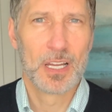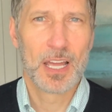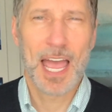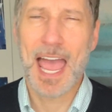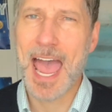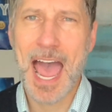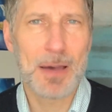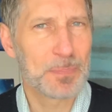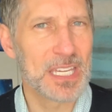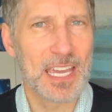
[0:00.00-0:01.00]

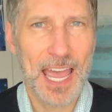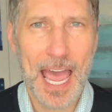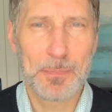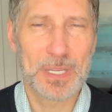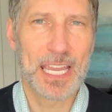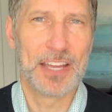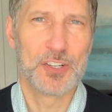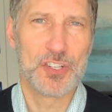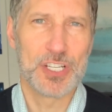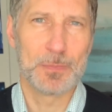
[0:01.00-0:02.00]
happy
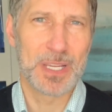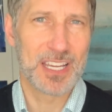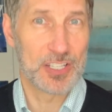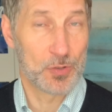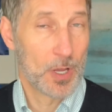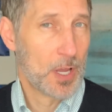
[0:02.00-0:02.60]
energy, because